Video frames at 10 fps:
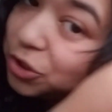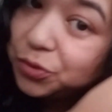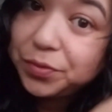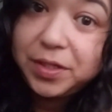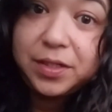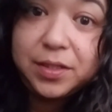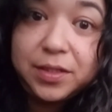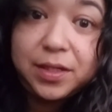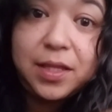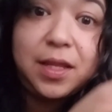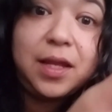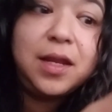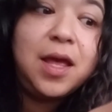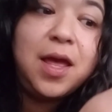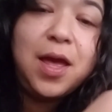apply the gel,
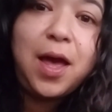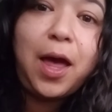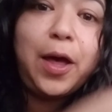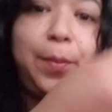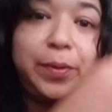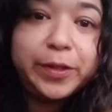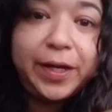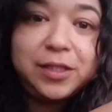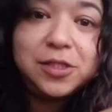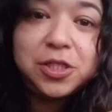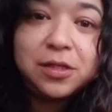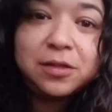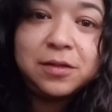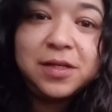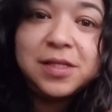saturate it
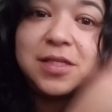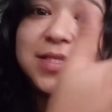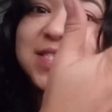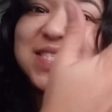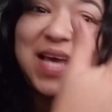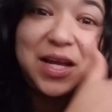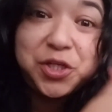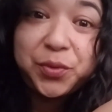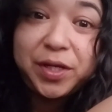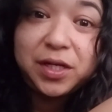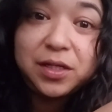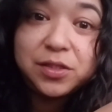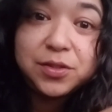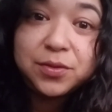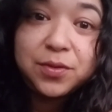too, and then you scrunch it
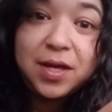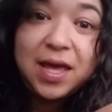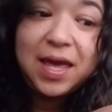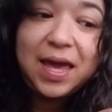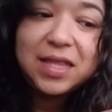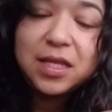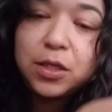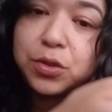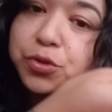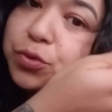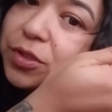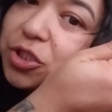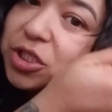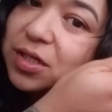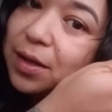up, and then
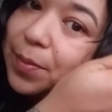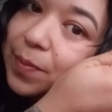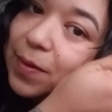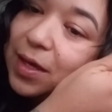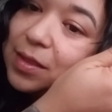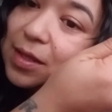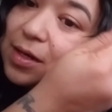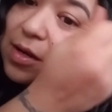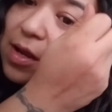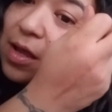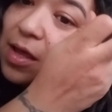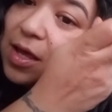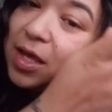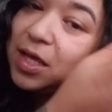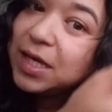it's supposed to be so saturated
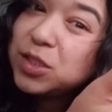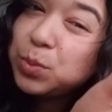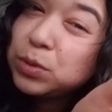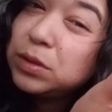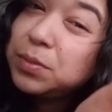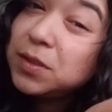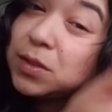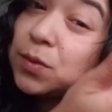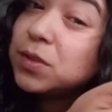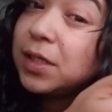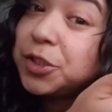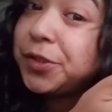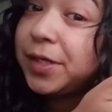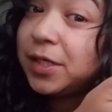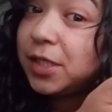in the gel that it's supposed to
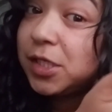like